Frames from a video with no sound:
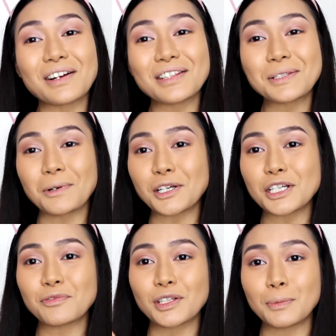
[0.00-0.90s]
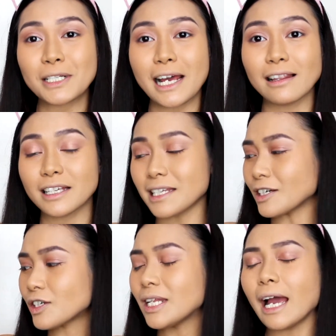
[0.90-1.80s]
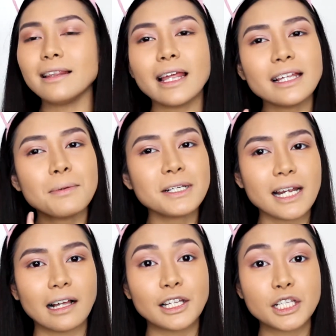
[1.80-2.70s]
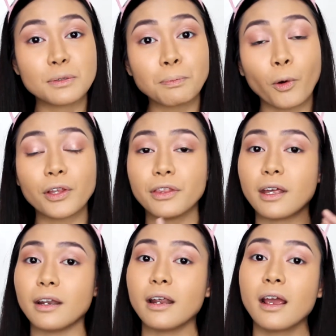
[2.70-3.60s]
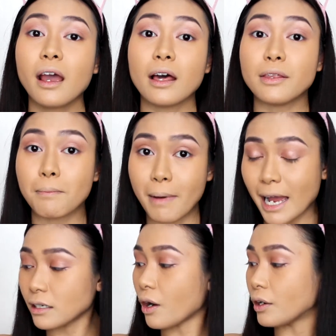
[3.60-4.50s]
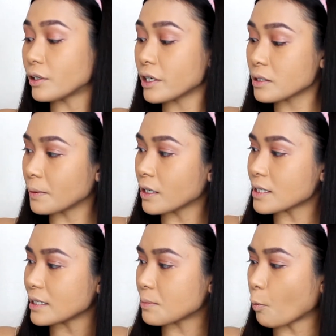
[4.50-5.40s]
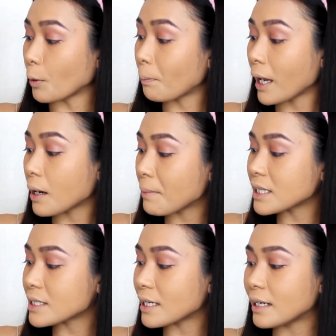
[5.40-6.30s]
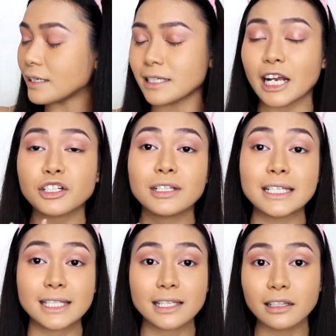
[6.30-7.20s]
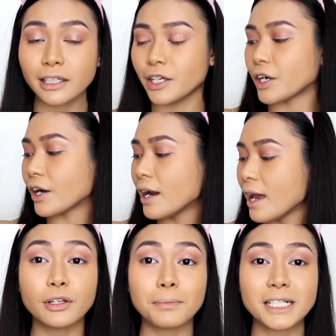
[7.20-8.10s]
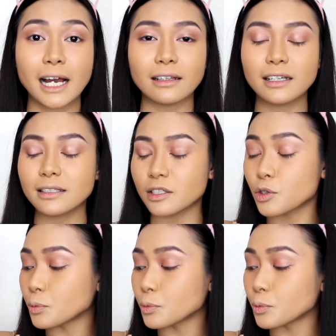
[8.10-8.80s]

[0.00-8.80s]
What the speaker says: are the swatches for the metallics. Actually, I like the metallics more than the matte colors because it's more pigmented. It's actually silkier. For their metallics, it's